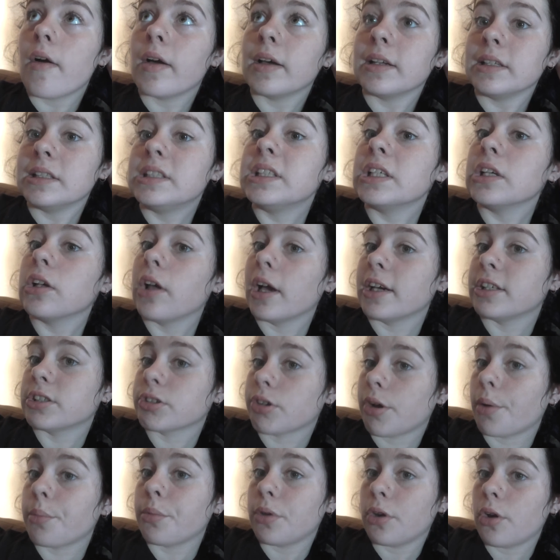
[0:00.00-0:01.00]
until I
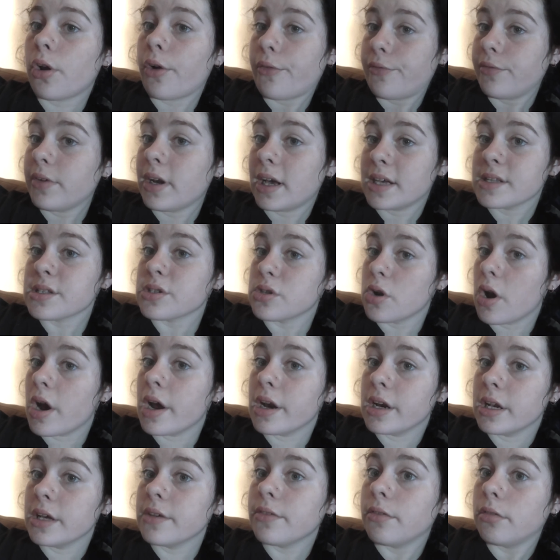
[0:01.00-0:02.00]
scrubbed it off last
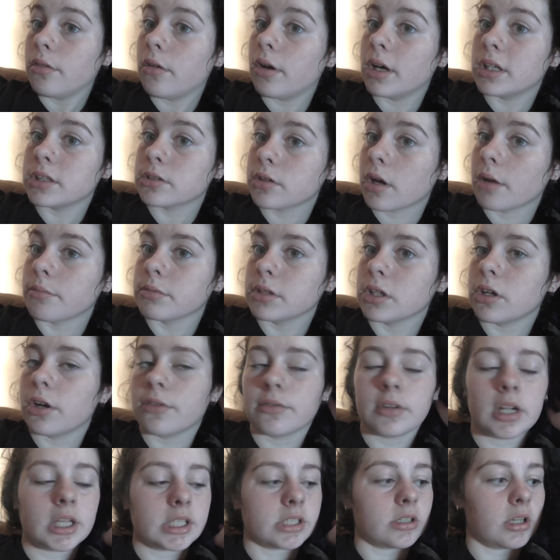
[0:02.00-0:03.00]
night. Even though I scrubbed it
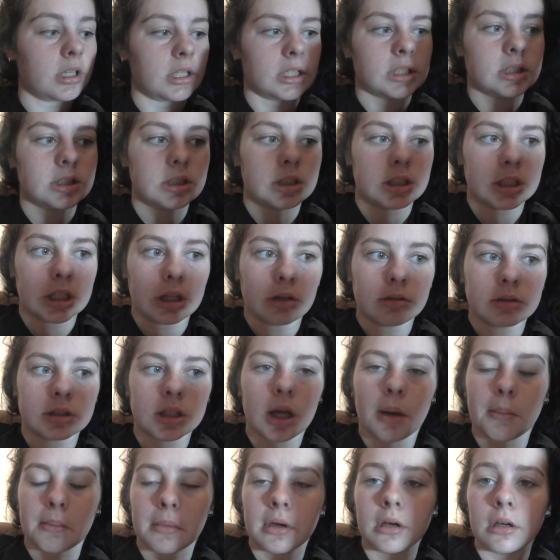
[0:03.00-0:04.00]
off last night, there's still
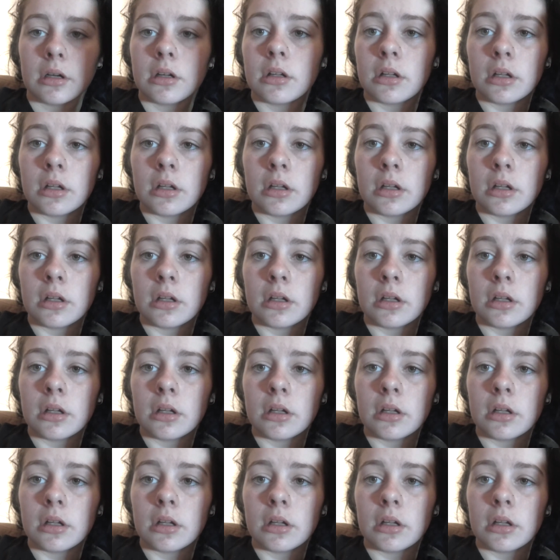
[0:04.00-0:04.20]
some.